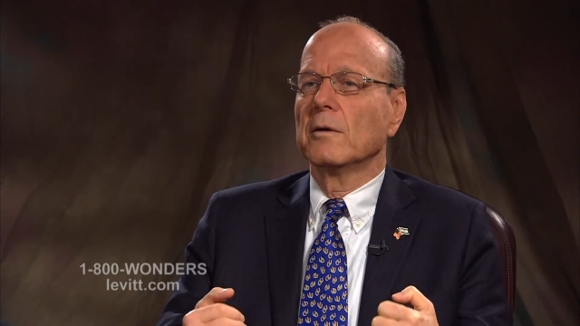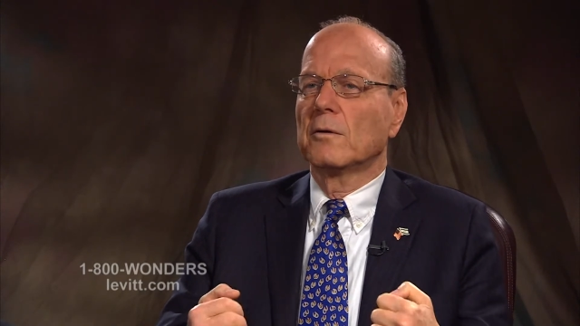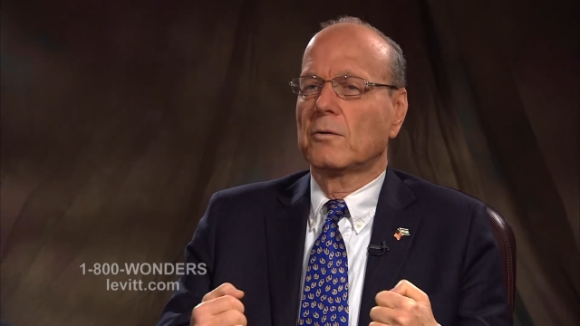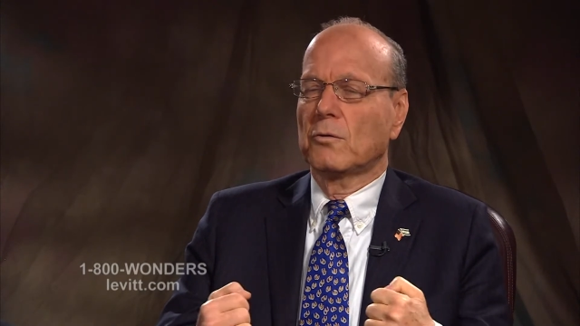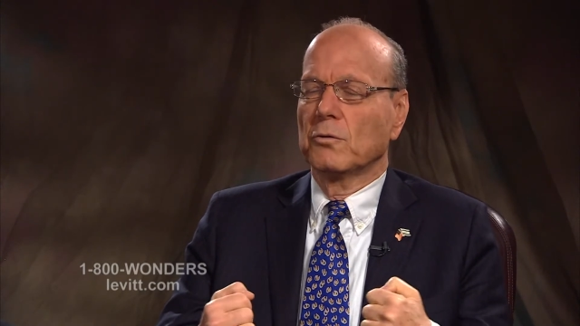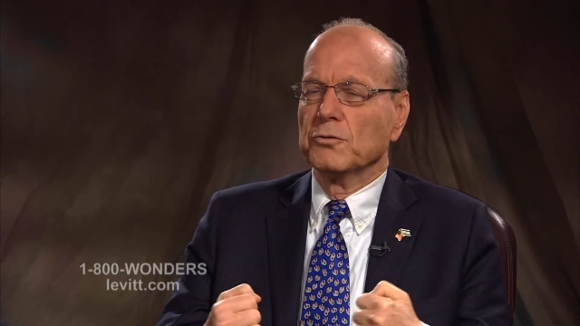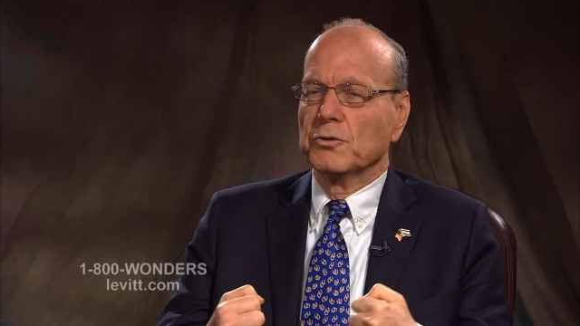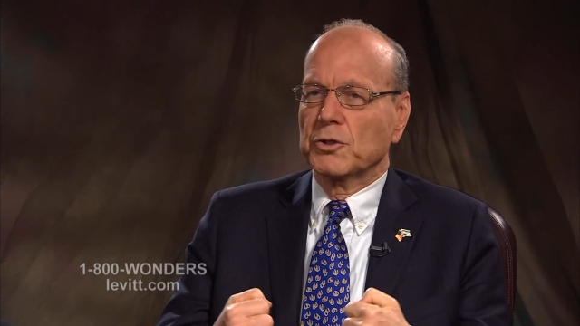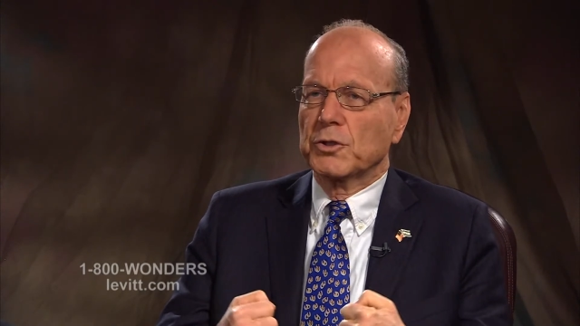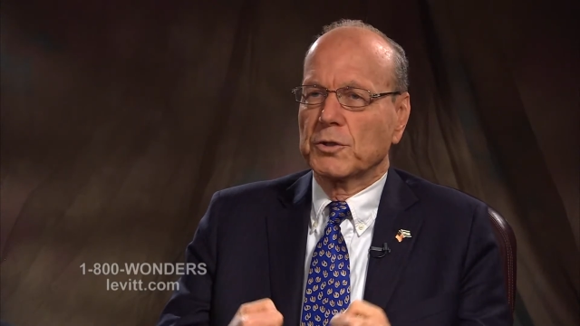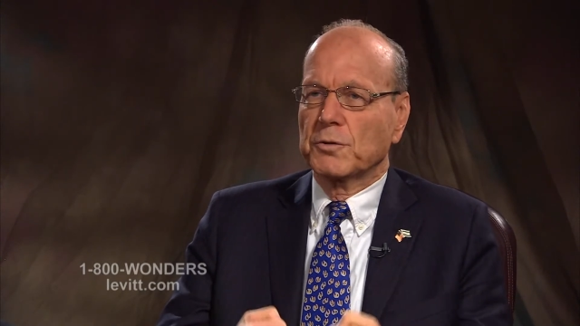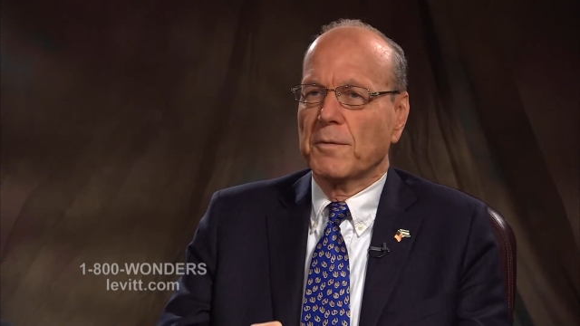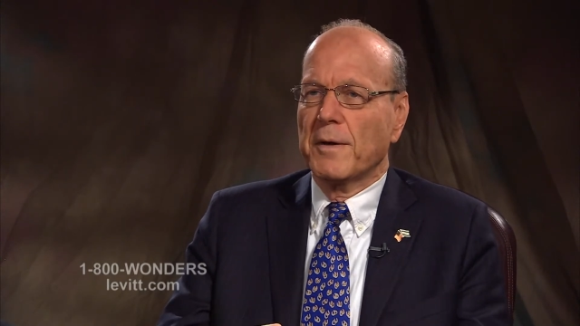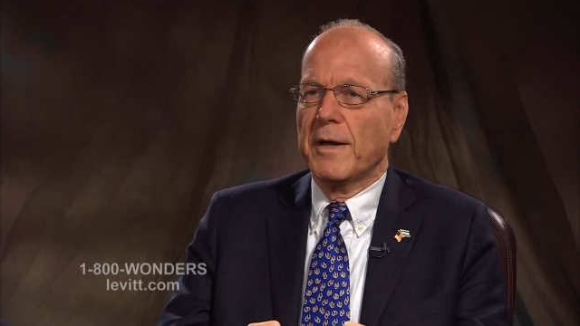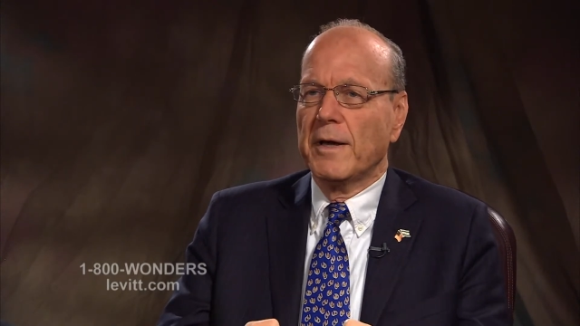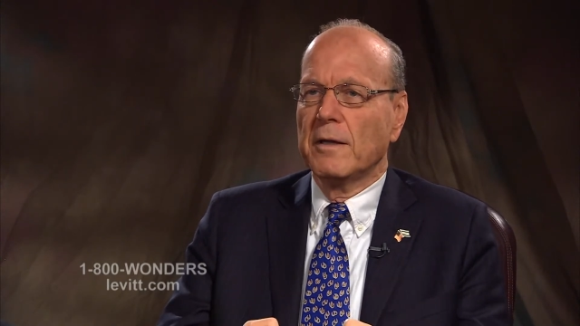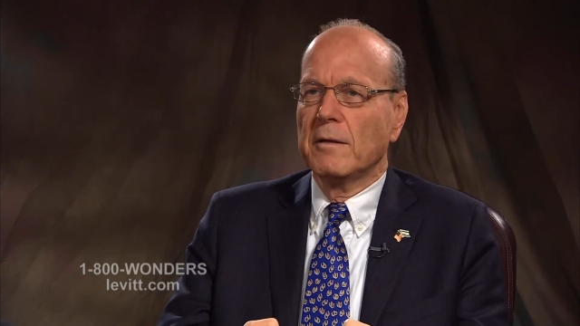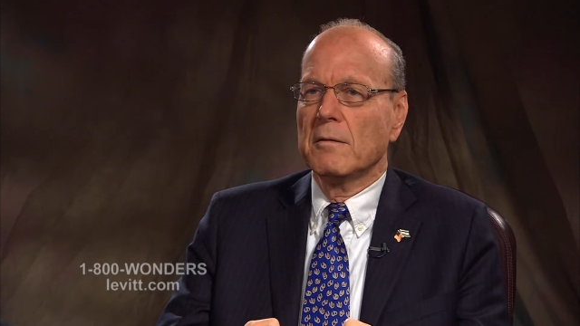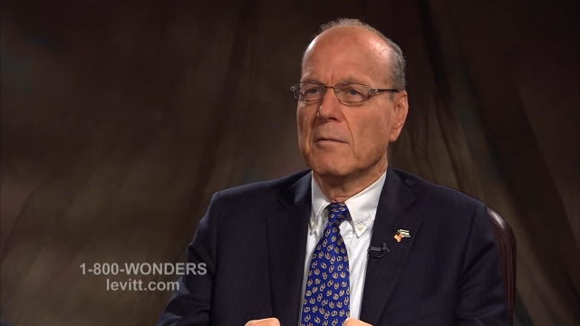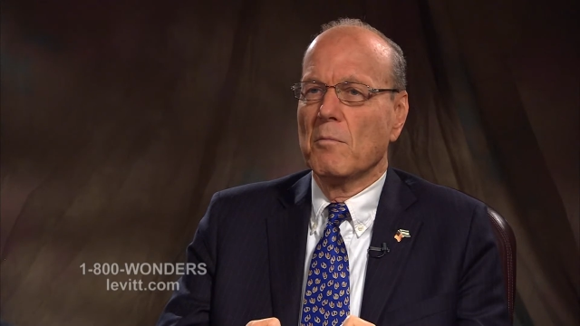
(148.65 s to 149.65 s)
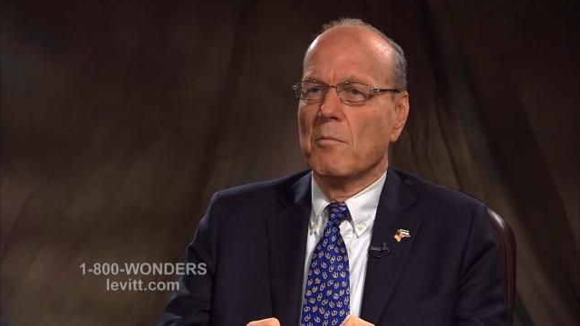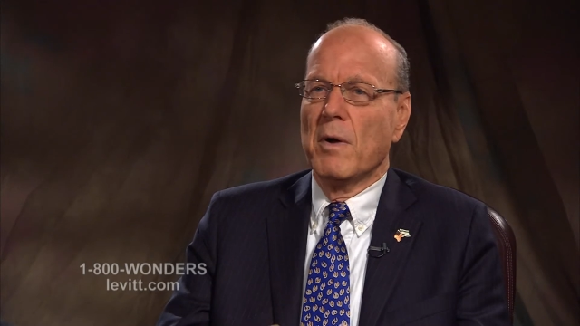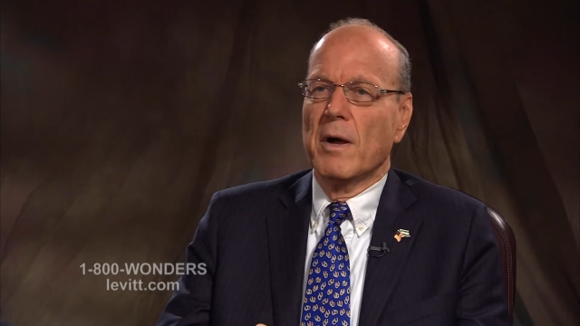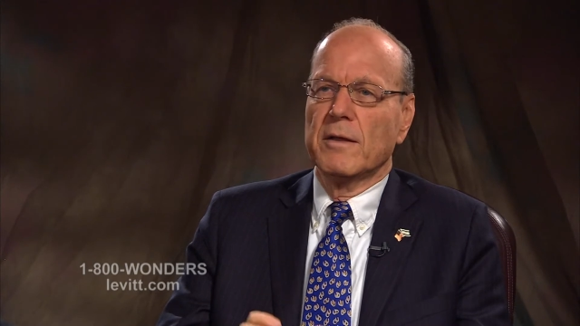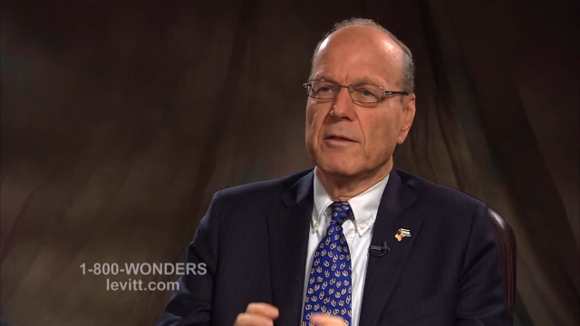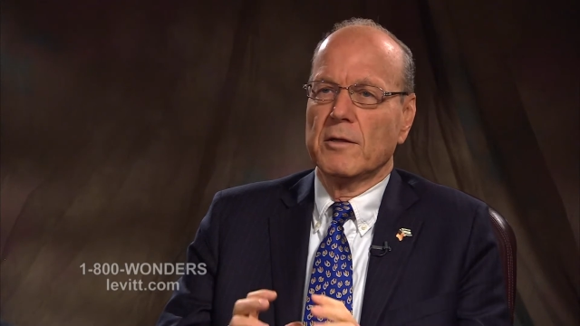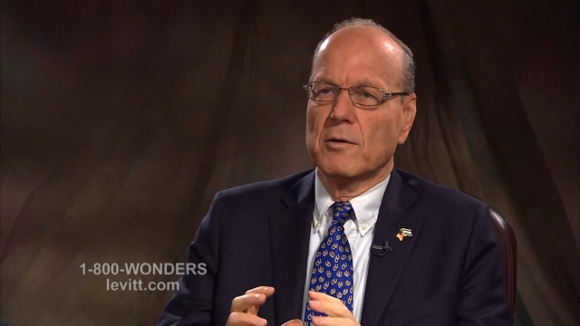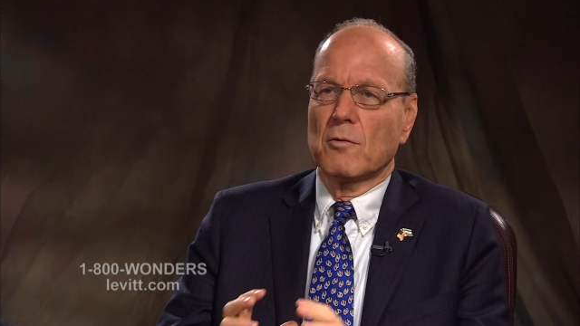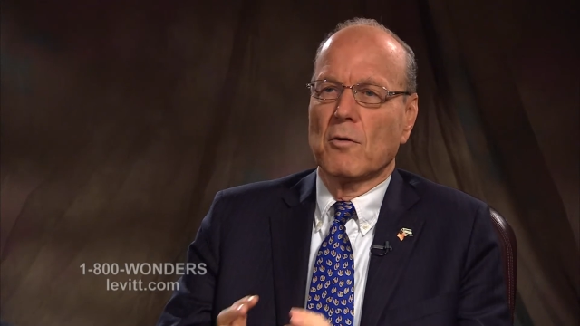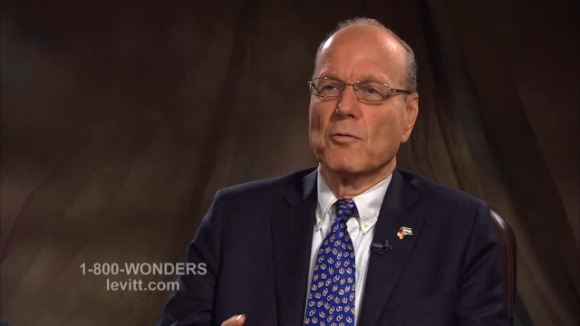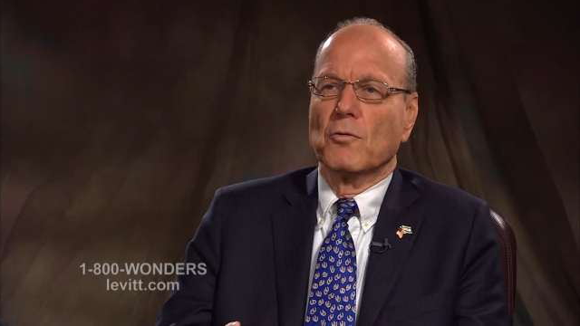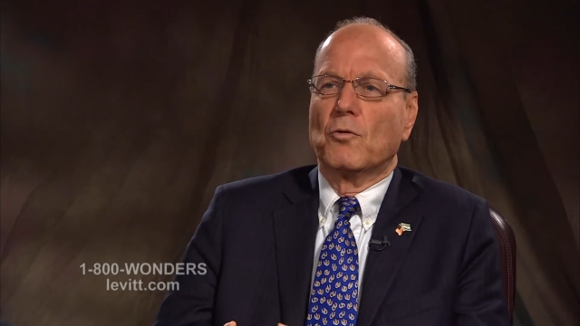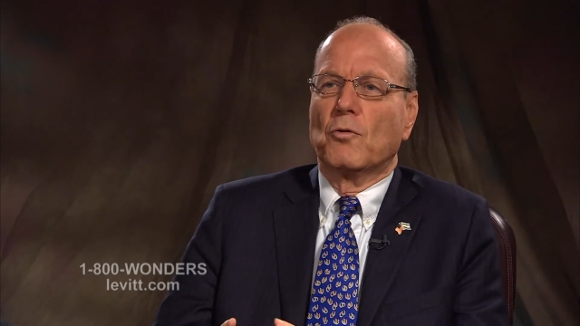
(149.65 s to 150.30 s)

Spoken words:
constrained by their own